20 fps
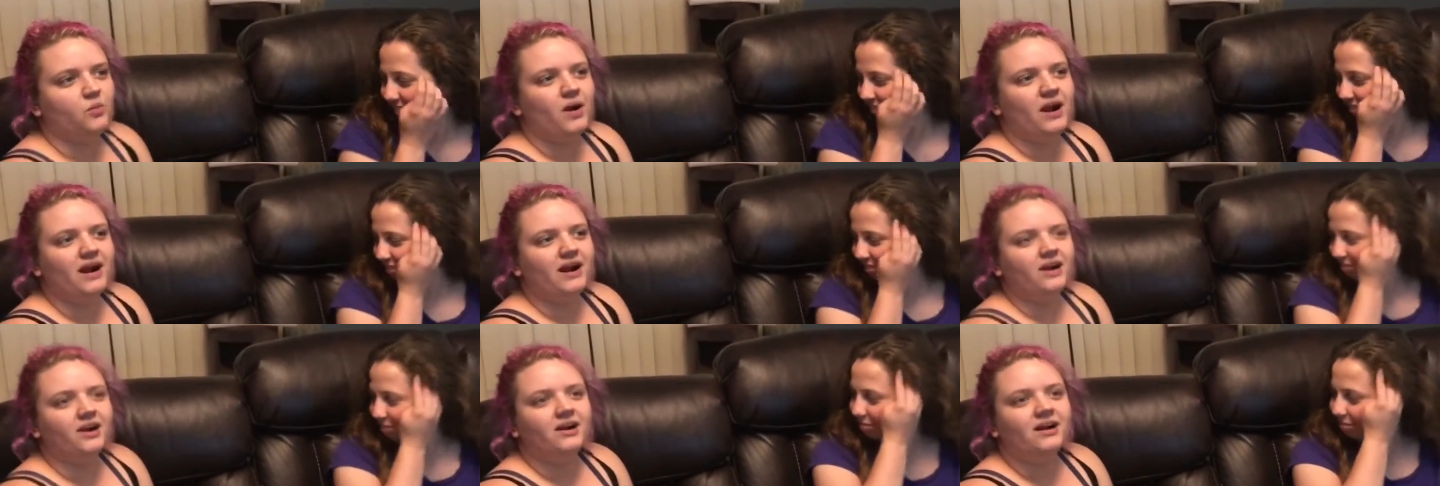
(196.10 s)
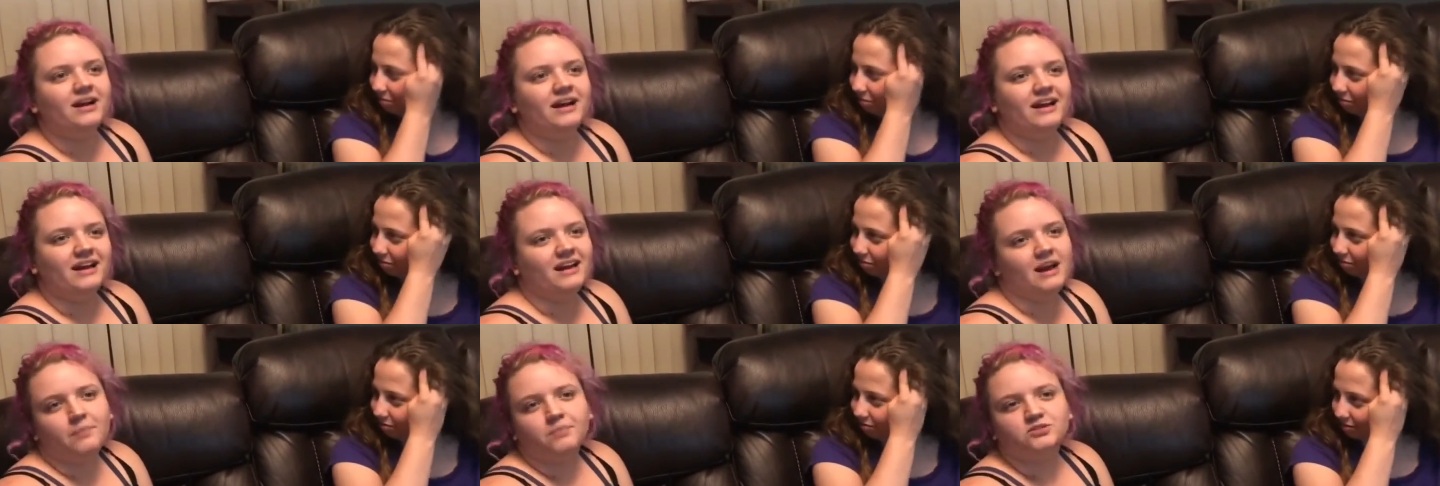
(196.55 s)
Speaker 1: where
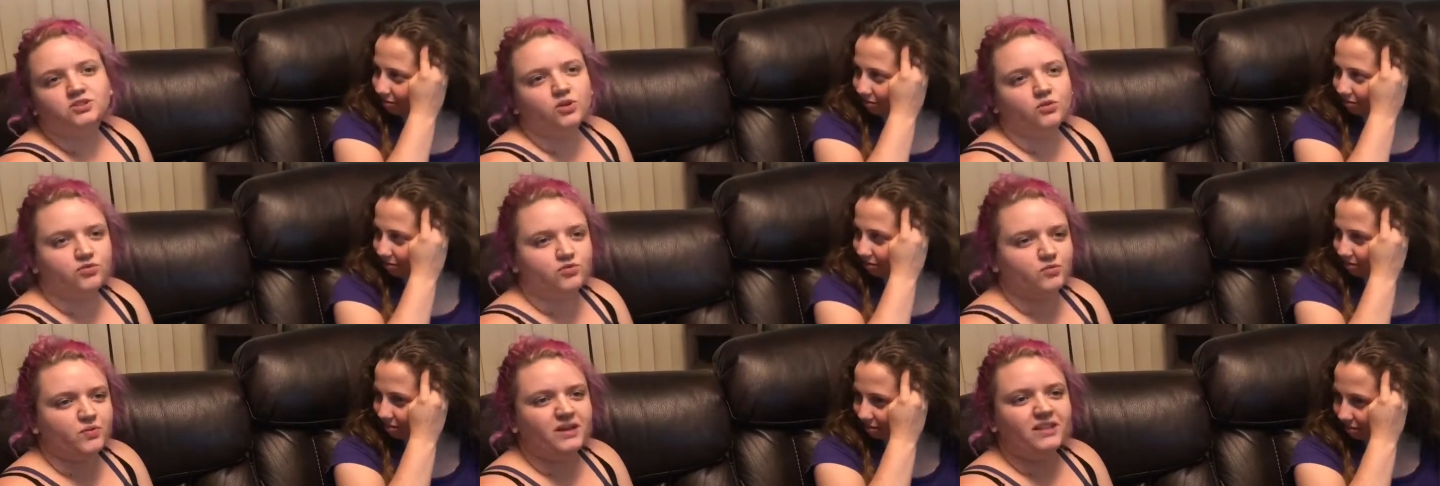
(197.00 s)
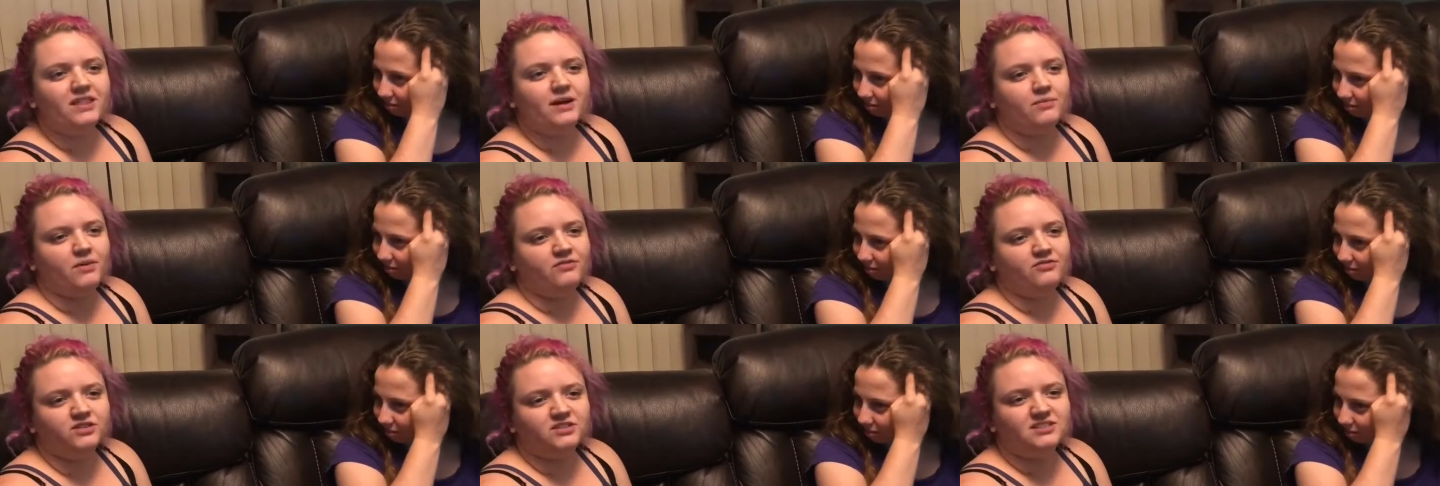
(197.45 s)
in episode three they
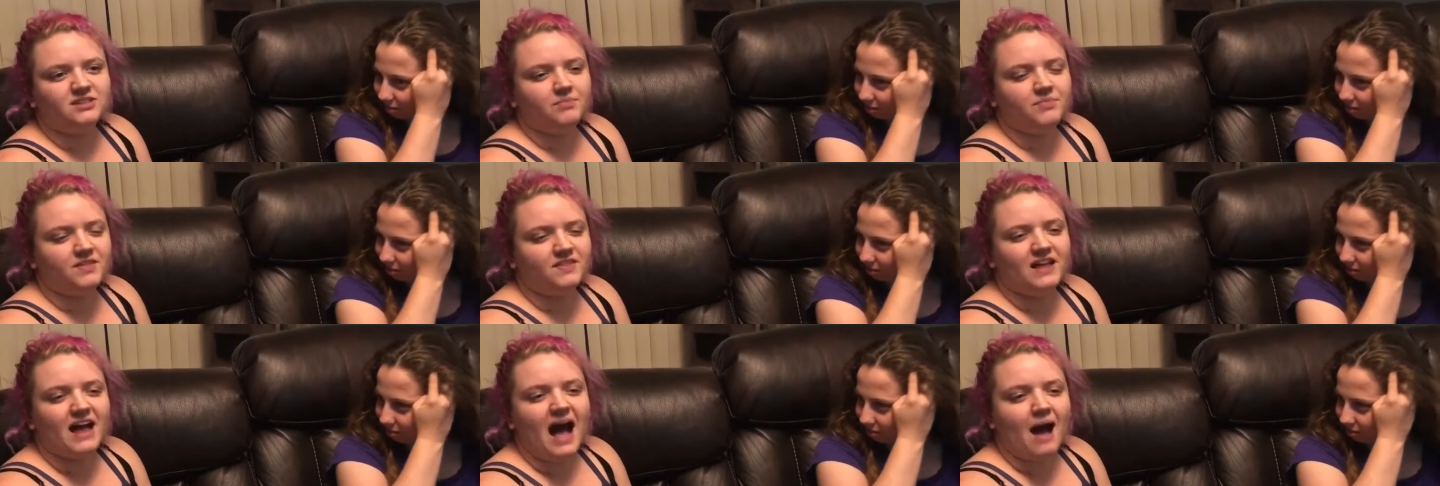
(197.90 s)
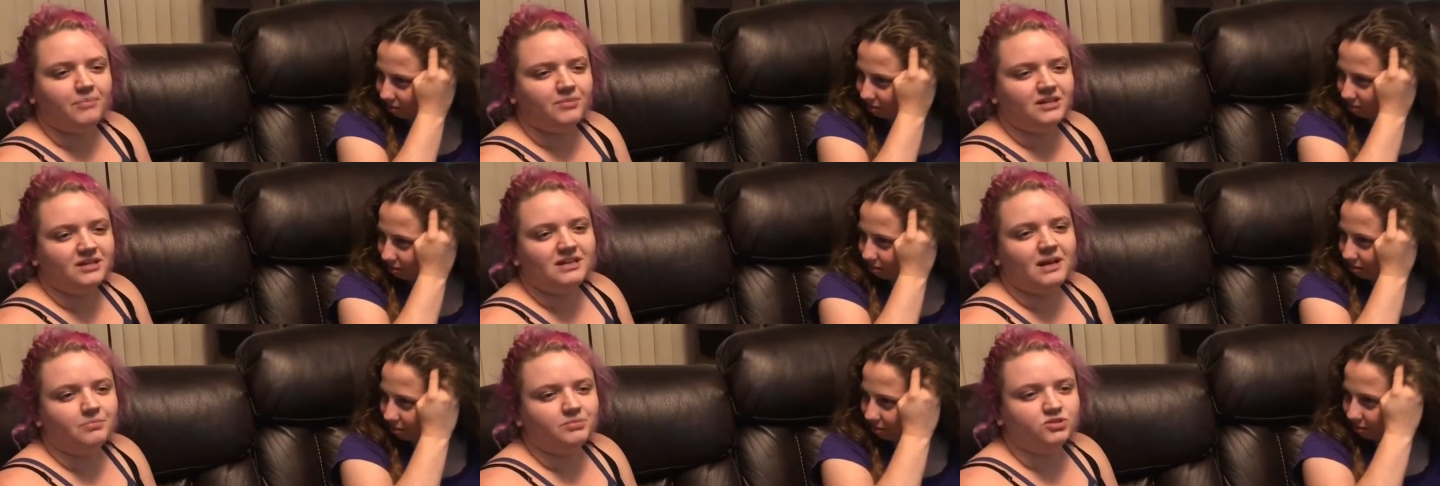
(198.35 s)
referenced something that
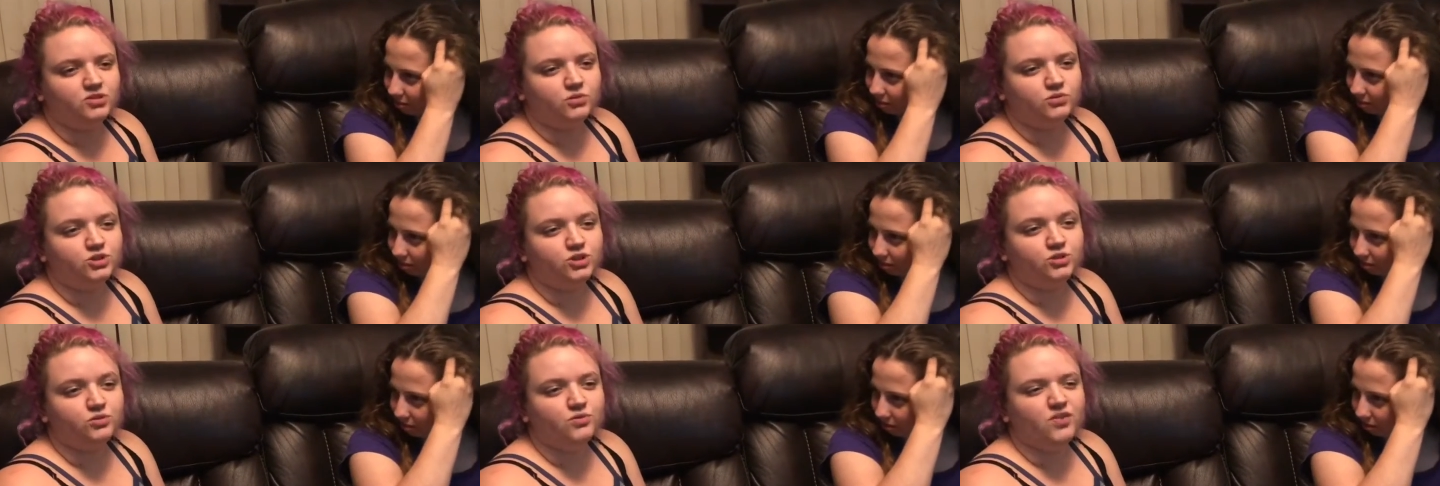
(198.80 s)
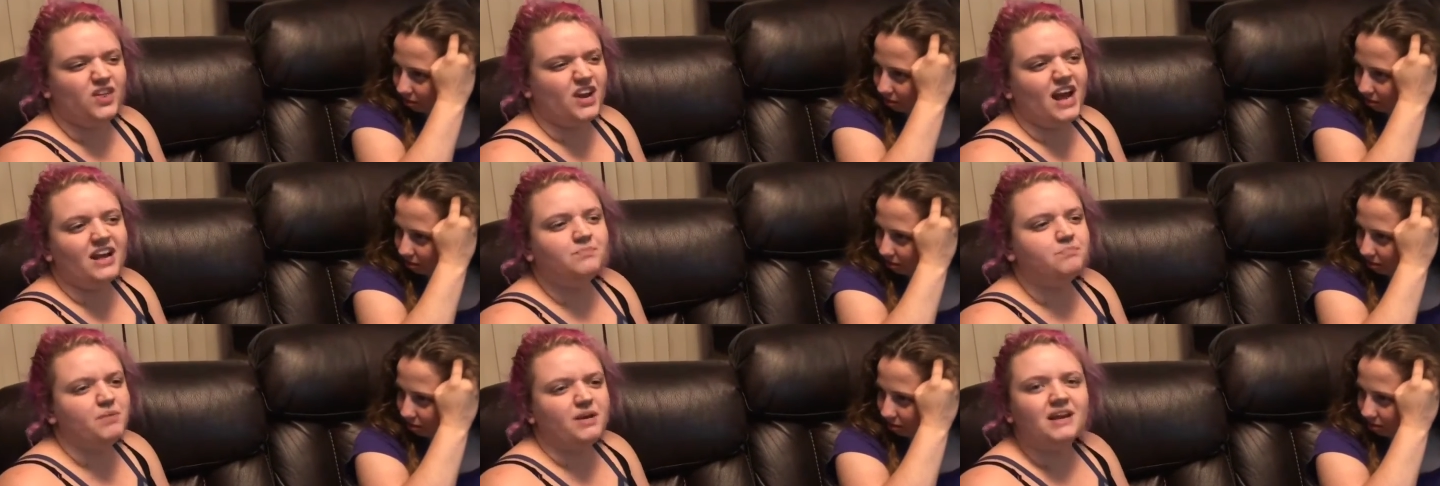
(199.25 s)
happened in episode two that
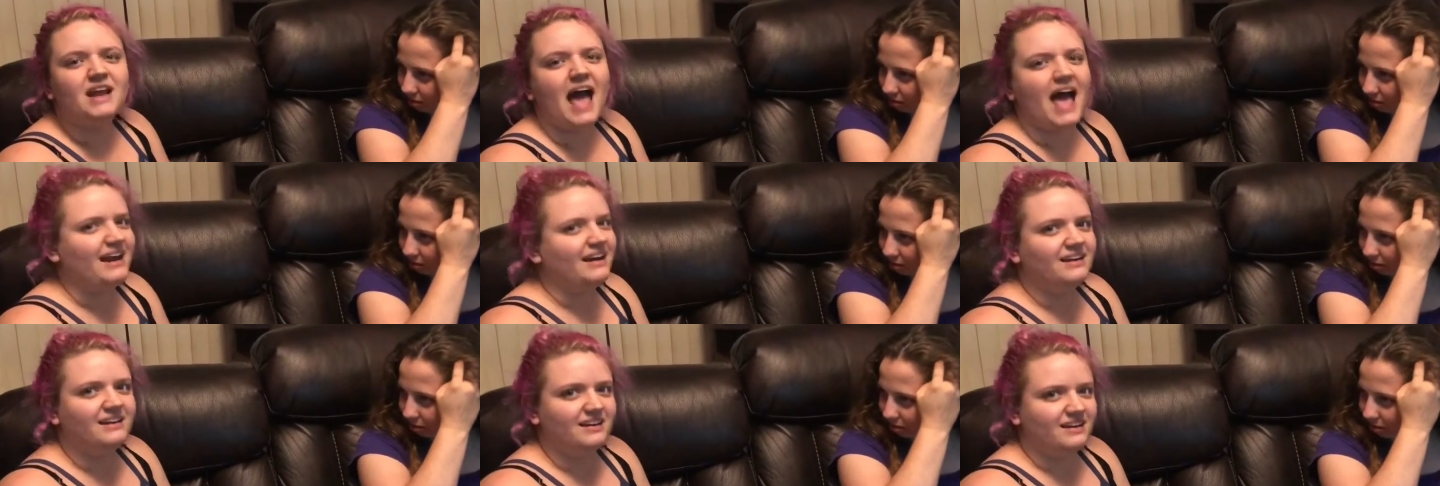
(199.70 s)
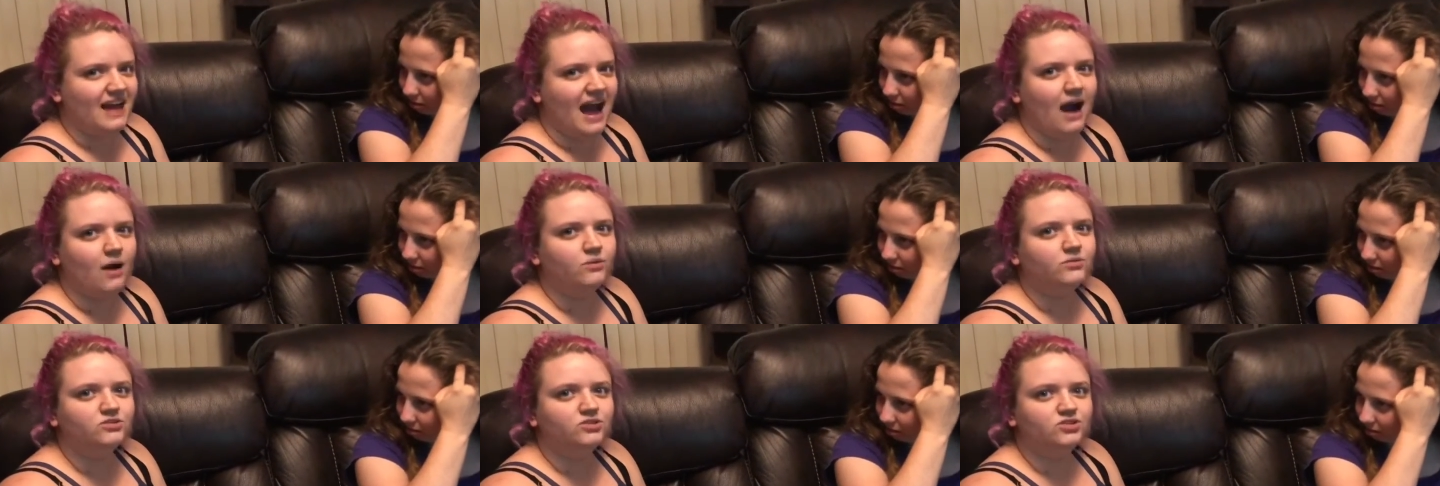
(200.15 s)
had been edited
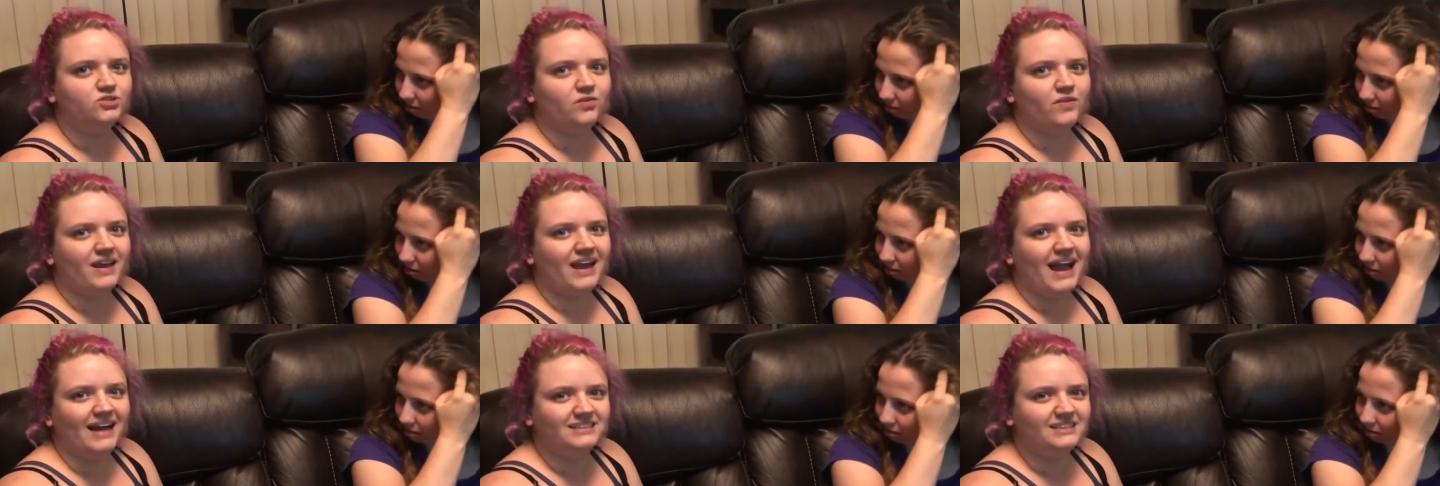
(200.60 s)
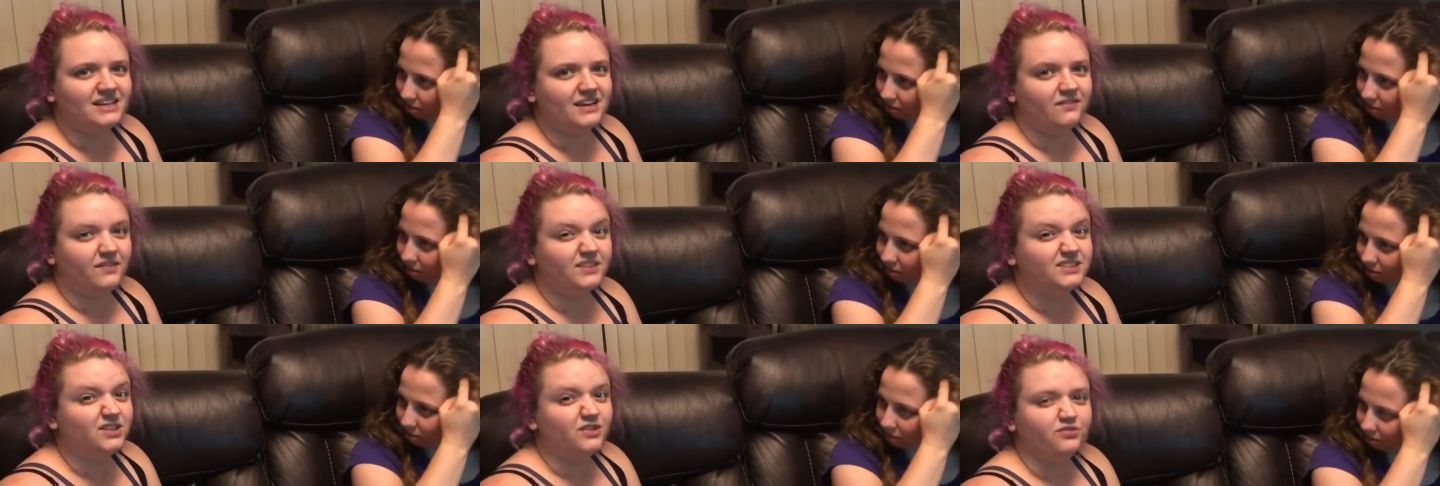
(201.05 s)
out, so they had to
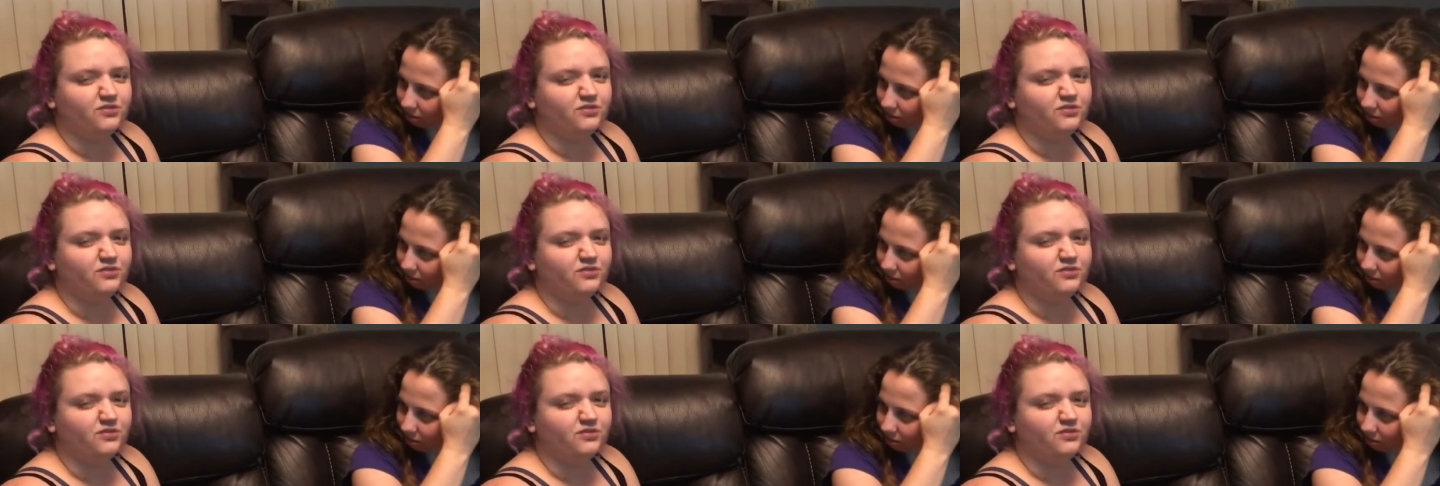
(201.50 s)
give yeah. us a flashback.